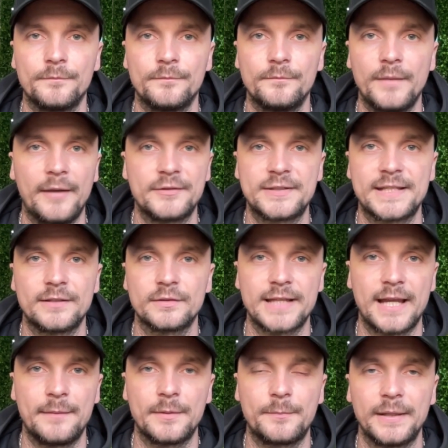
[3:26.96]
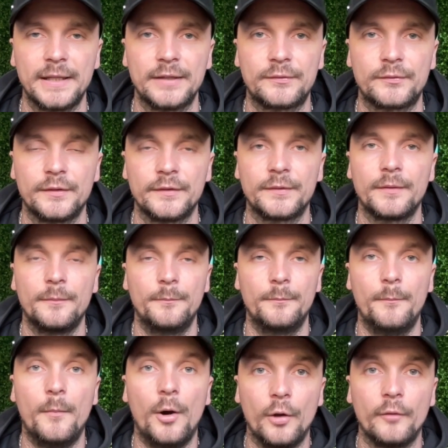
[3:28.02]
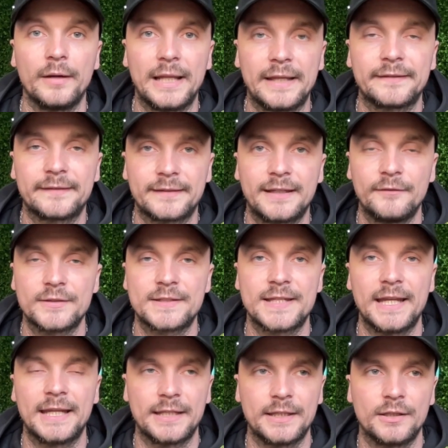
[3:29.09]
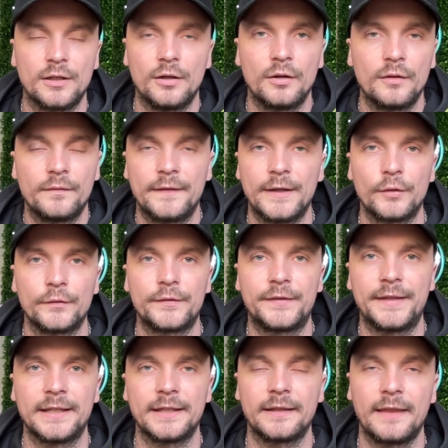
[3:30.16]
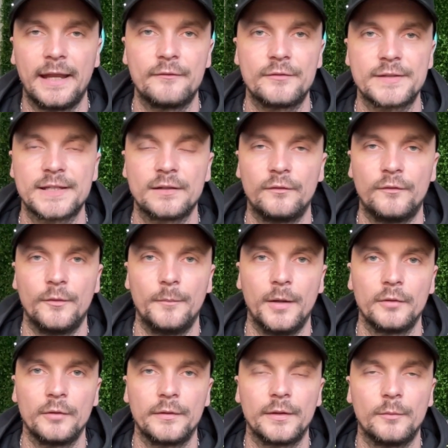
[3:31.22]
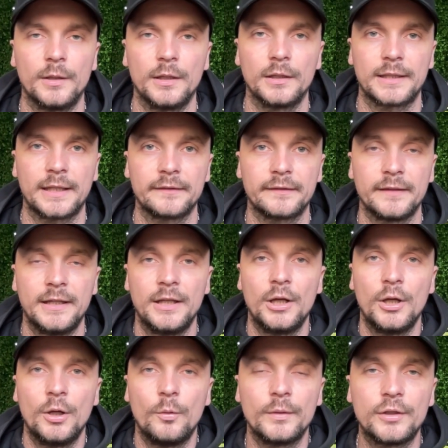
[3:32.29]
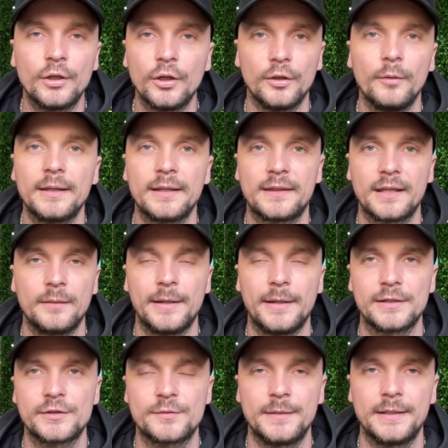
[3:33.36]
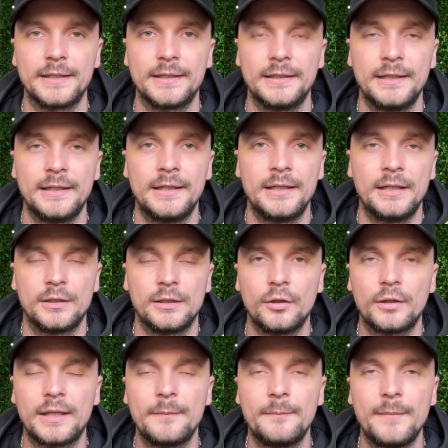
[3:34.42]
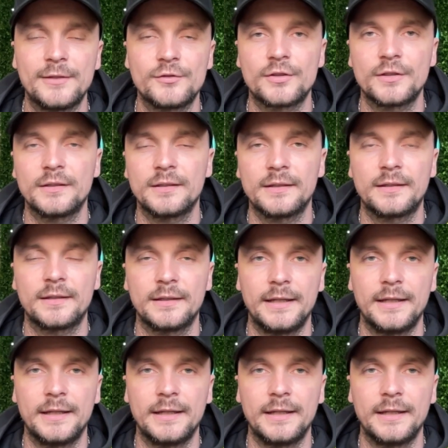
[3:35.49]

Every single time he plays for us, more or less, give or take, the odd stinker that every single footballer in the world has. We don't know anything about Schmidt. Lockie mentioned